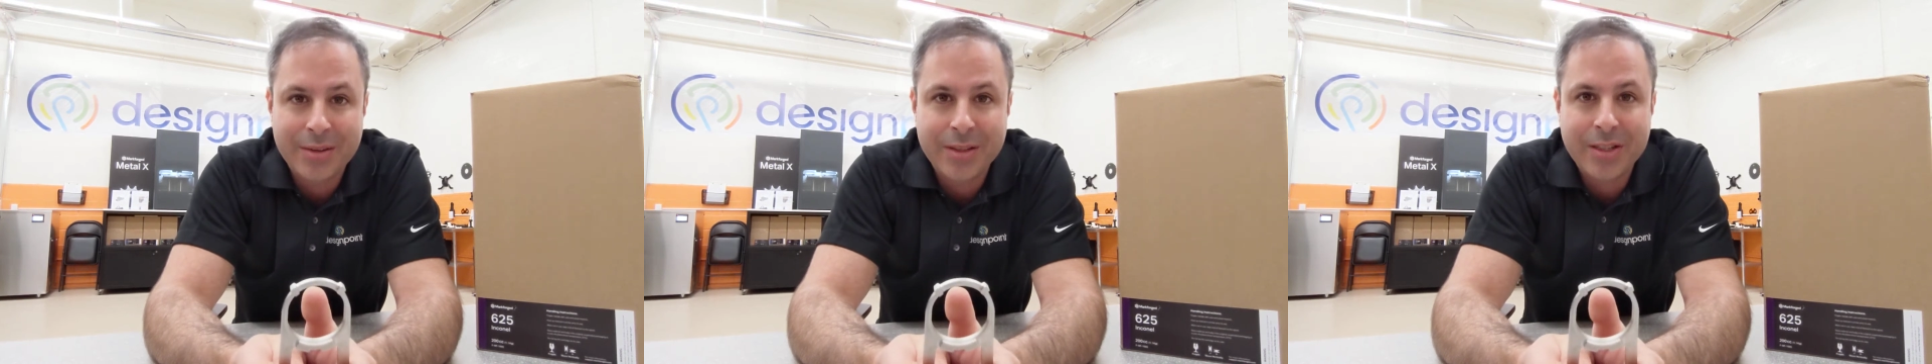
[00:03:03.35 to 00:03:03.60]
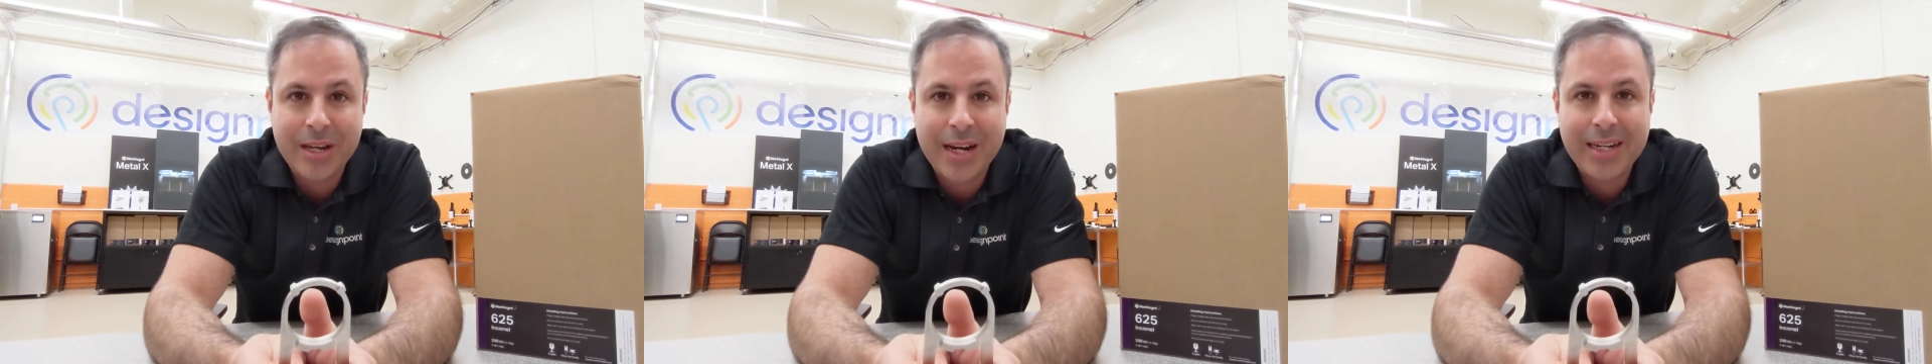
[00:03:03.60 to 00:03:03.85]

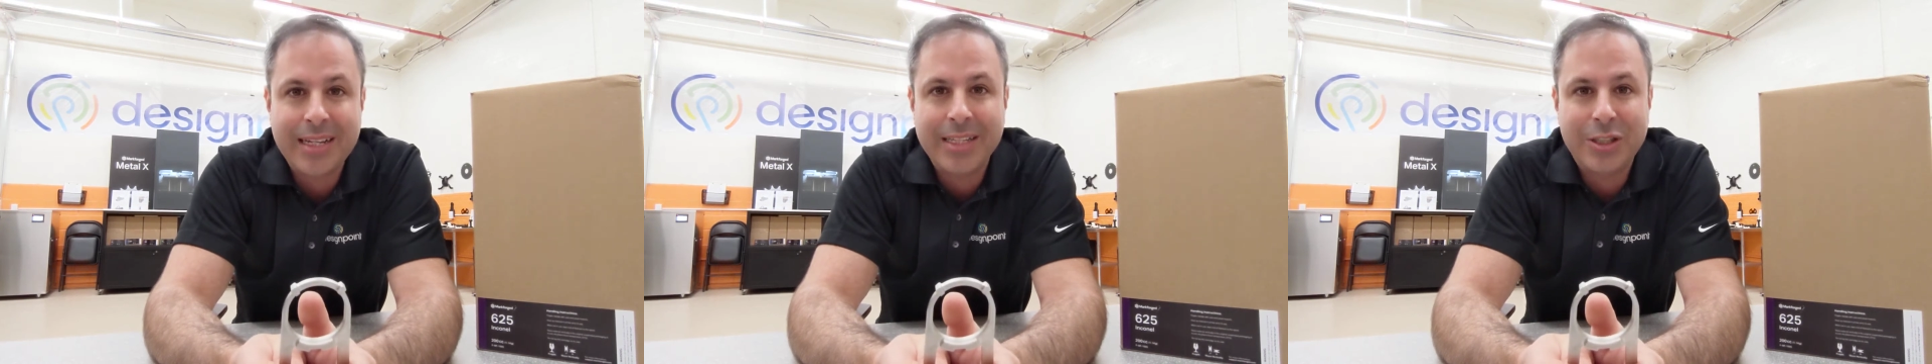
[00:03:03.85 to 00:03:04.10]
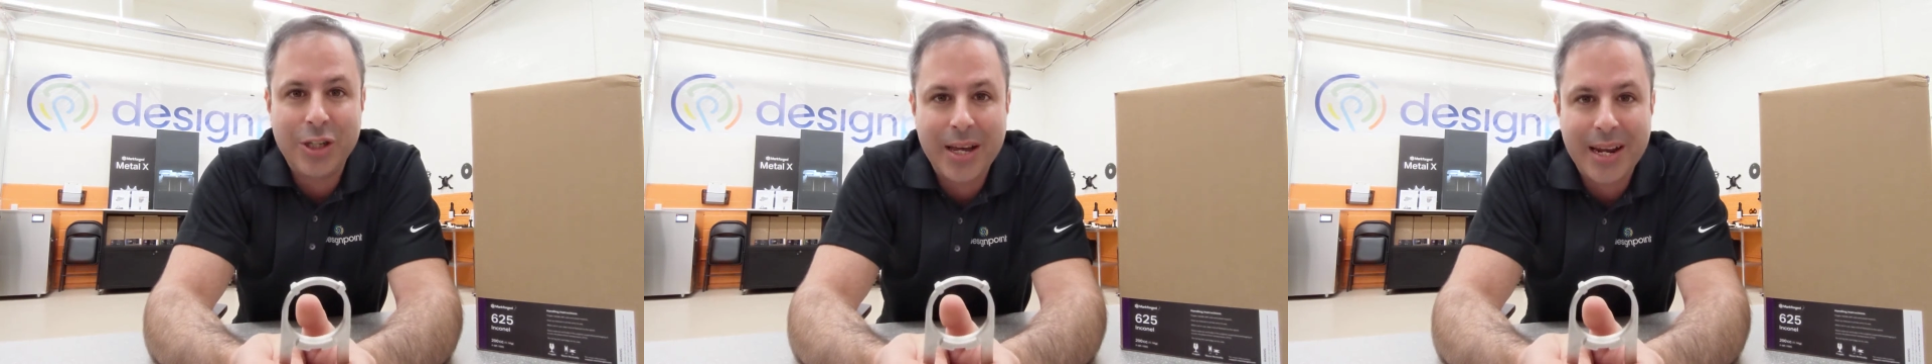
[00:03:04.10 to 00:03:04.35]
designing a
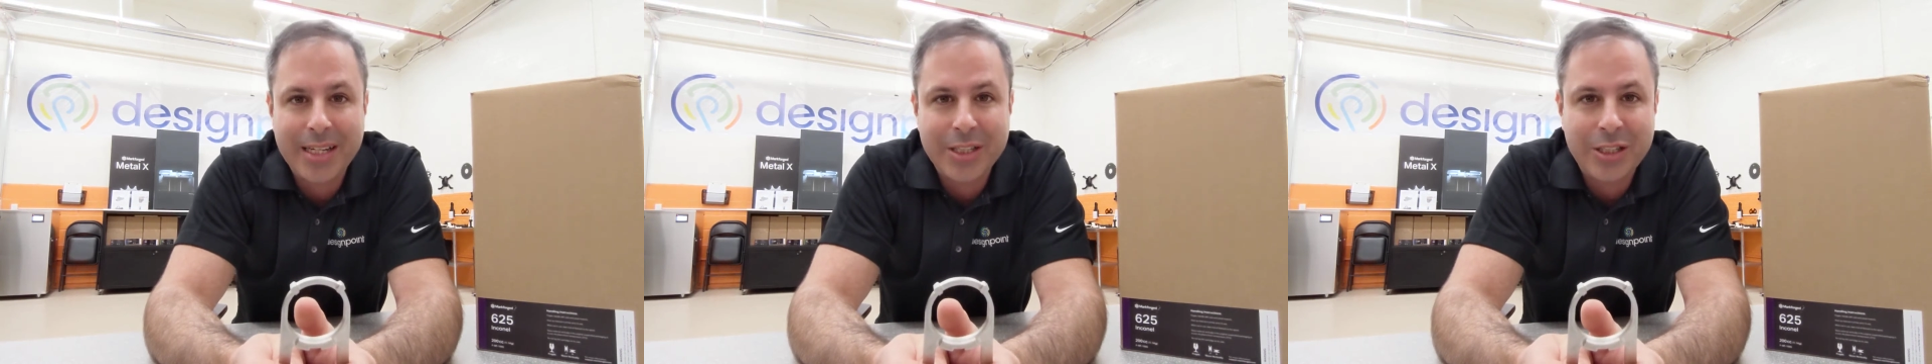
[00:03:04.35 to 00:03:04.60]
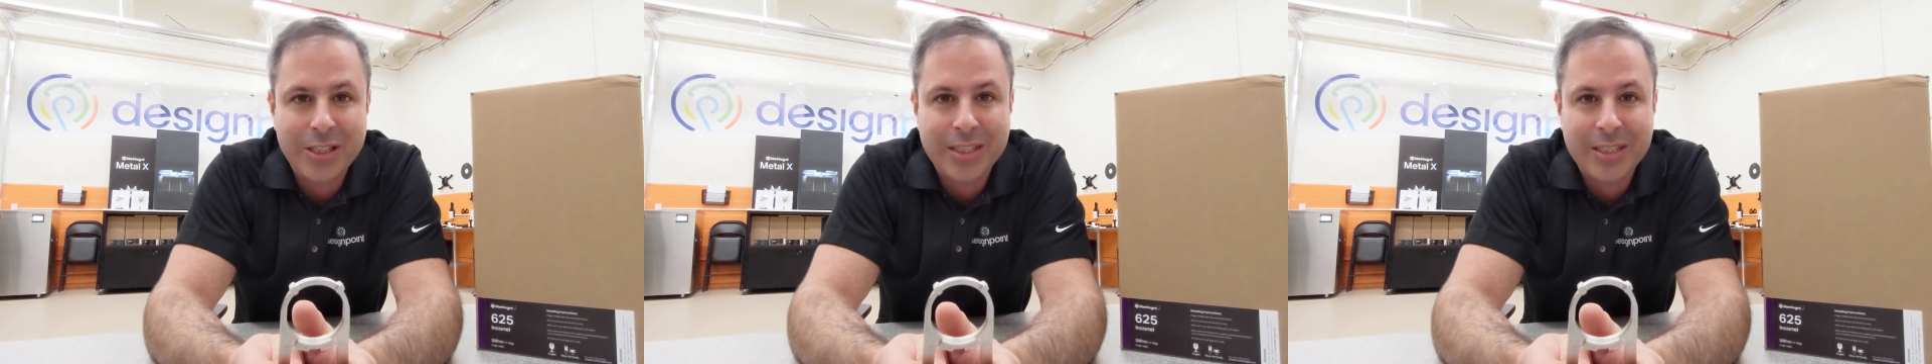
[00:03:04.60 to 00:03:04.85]
jet
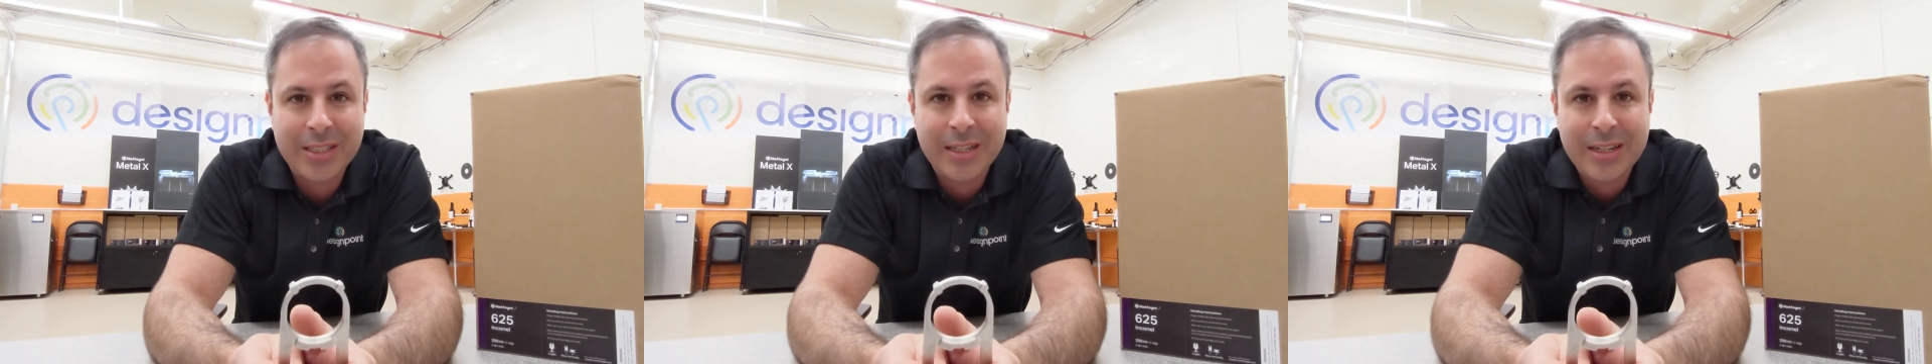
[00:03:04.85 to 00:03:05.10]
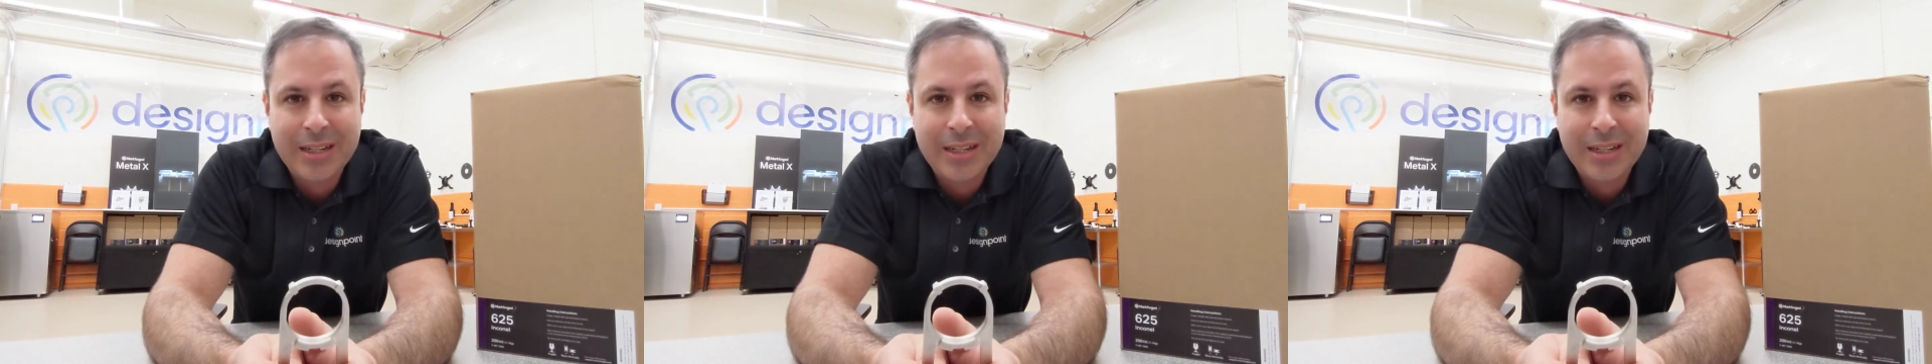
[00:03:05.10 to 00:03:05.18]
engine.